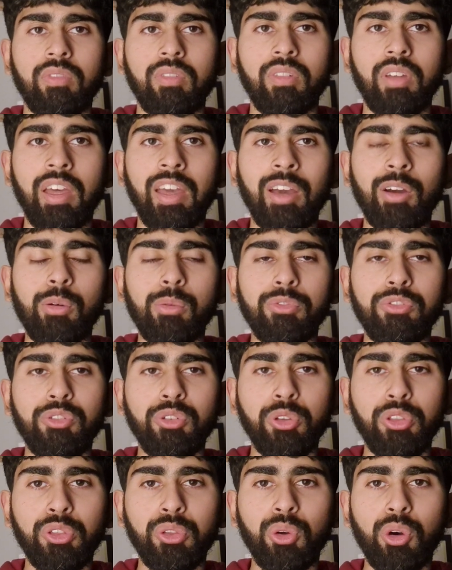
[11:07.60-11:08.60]
A
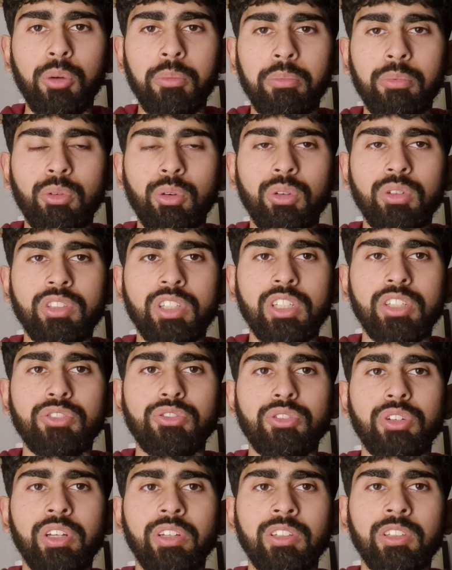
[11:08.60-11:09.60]
helpful thought process
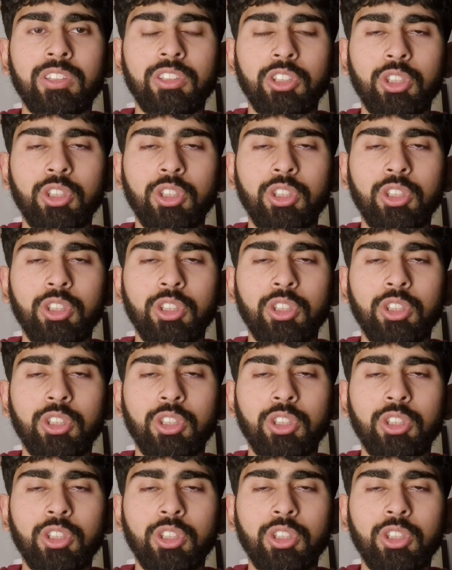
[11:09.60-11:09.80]
for England